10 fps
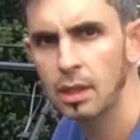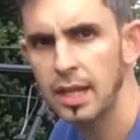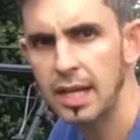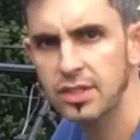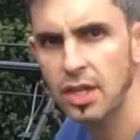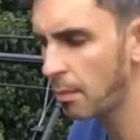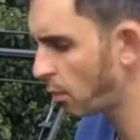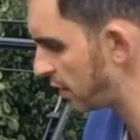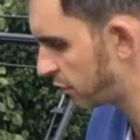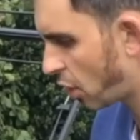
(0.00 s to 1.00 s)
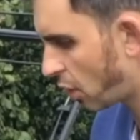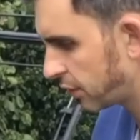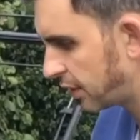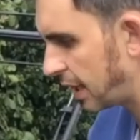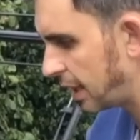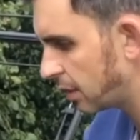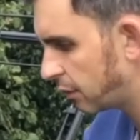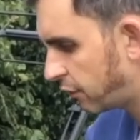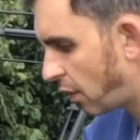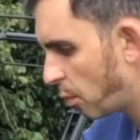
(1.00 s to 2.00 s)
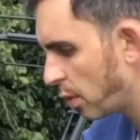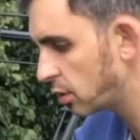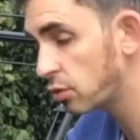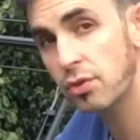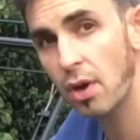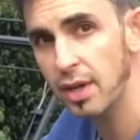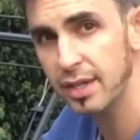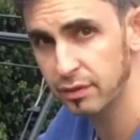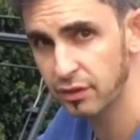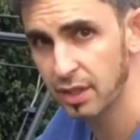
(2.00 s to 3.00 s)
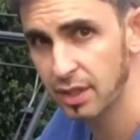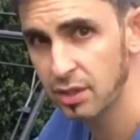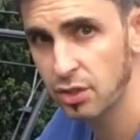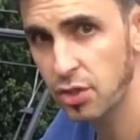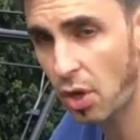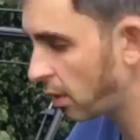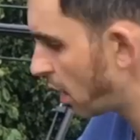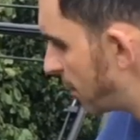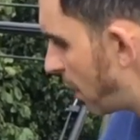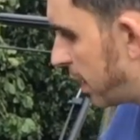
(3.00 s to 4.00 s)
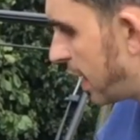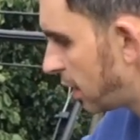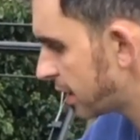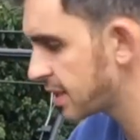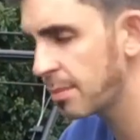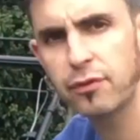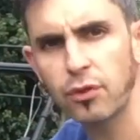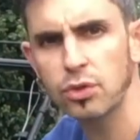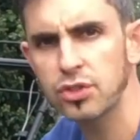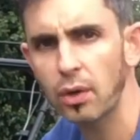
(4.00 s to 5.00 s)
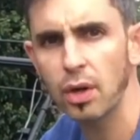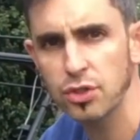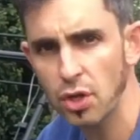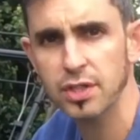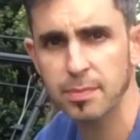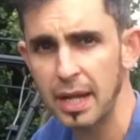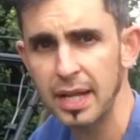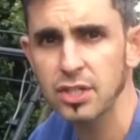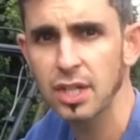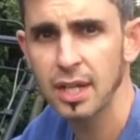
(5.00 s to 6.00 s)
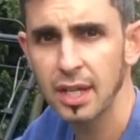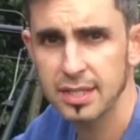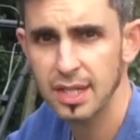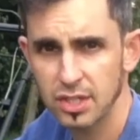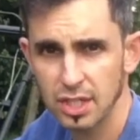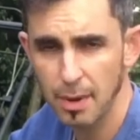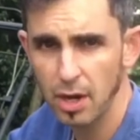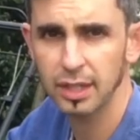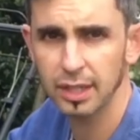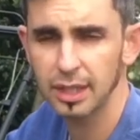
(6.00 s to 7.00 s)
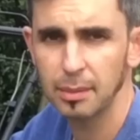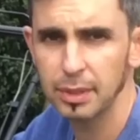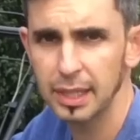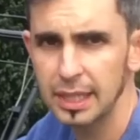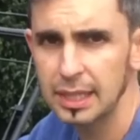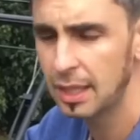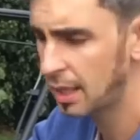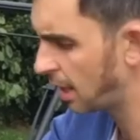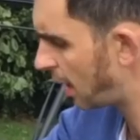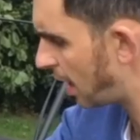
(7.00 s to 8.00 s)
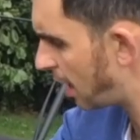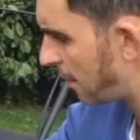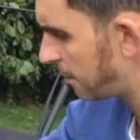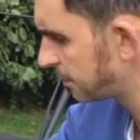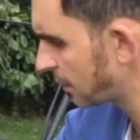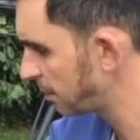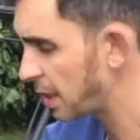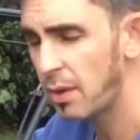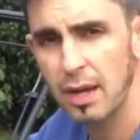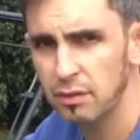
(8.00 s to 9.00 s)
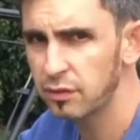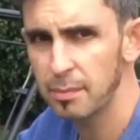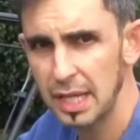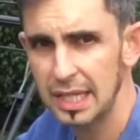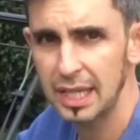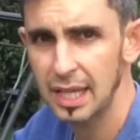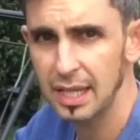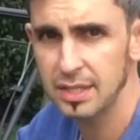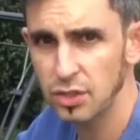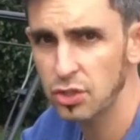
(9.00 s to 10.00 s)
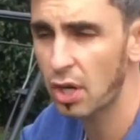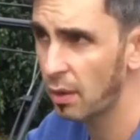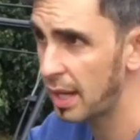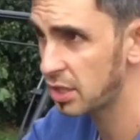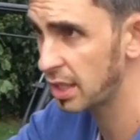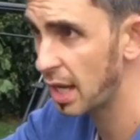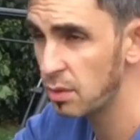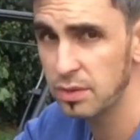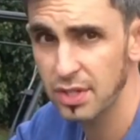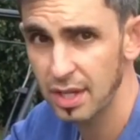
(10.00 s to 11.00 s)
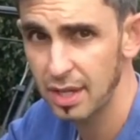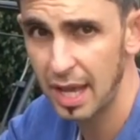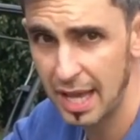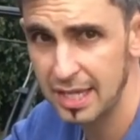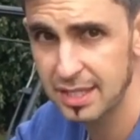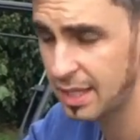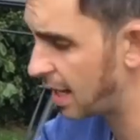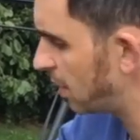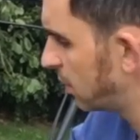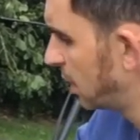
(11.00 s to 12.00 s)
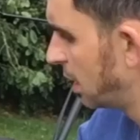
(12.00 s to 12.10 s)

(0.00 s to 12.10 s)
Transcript: Next up, we've got the front wheel drive Toro mower. Now, like I said before, Toro's not Spanish, it's actually an American company. Been around for many years, and Toro actually owns Hayter now.